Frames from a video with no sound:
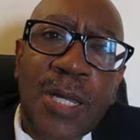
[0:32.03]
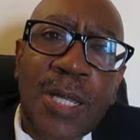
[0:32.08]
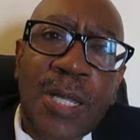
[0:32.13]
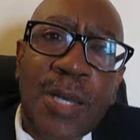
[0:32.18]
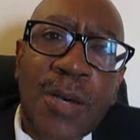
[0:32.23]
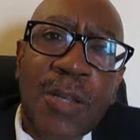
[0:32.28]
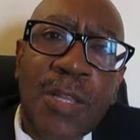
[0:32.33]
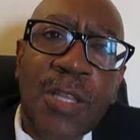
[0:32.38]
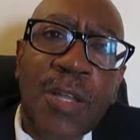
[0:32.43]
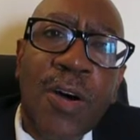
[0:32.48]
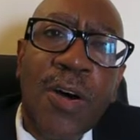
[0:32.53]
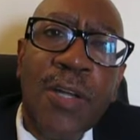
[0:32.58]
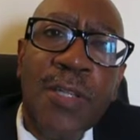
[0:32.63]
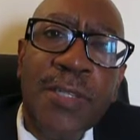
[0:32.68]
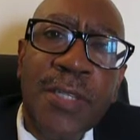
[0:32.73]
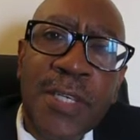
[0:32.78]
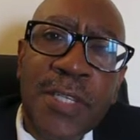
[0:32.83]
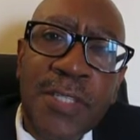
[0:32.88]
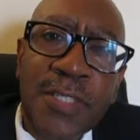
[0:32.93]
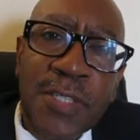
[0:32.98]
all in all,
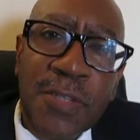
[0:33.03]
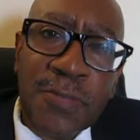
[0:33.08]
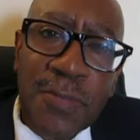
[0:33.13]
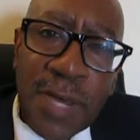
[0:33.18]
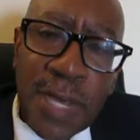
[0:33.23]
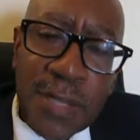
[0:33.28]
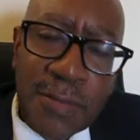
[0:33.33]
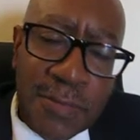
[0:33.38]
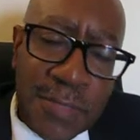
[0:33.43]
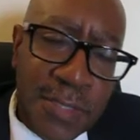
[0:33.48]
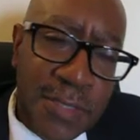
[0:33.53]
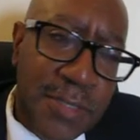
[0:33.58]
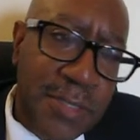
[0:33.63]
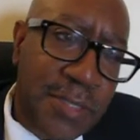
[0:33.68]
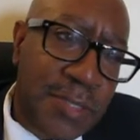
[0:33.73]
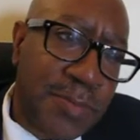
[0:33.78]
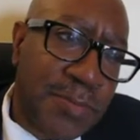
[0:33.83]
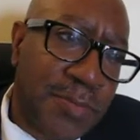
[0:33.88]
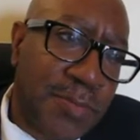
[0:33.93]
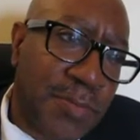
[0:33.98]
they survived
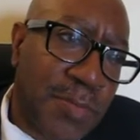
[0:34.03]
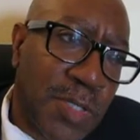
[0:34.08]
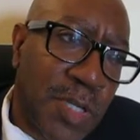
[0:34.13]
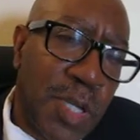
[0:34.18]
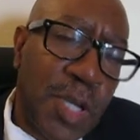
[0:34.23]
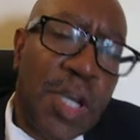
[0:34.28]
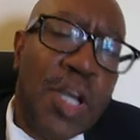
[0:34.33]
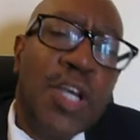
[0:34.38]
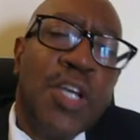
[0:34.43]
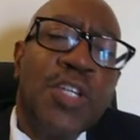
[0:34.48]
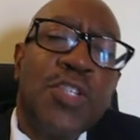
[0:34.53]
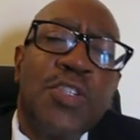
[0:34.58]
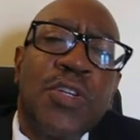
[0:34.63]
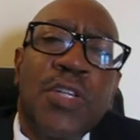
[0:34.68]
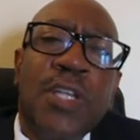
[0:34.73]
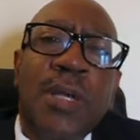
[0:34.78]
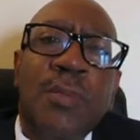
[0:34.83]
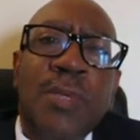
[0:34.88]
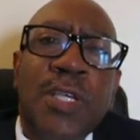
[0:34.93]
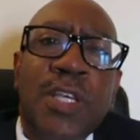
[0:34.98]
it. So
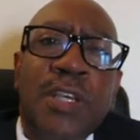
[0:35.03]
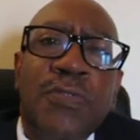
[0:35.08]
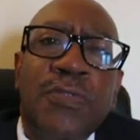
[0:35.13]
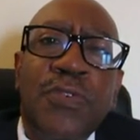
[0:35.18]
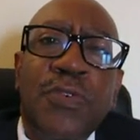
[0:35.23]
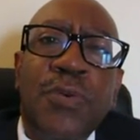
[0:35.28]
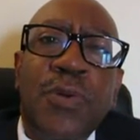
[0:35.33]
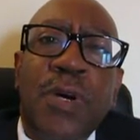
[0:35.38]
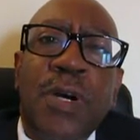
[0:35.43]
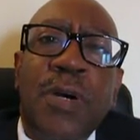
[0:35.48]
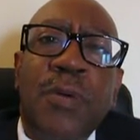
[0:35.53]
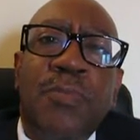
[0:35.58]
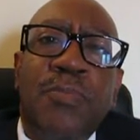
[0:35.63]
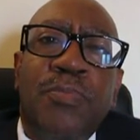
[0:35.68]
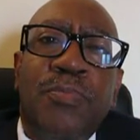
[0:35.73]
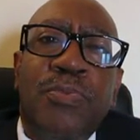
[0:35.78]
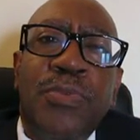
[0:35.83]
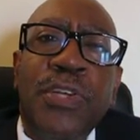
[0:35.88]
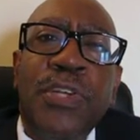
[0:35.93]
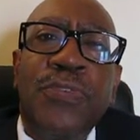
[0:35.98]
let me give you a
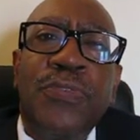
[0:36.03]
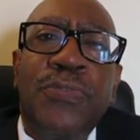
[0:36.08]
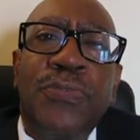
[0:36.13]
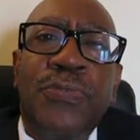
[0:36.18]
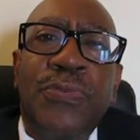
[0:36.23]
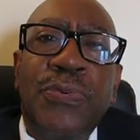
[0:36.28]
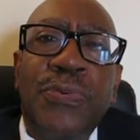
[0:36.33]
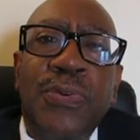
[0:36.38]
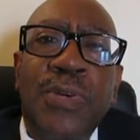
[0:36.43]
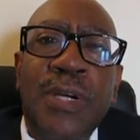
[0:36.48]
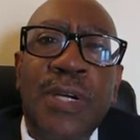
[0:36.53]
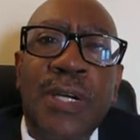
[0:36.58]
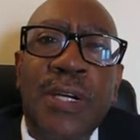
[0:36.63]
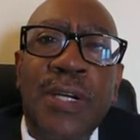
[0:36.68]
brief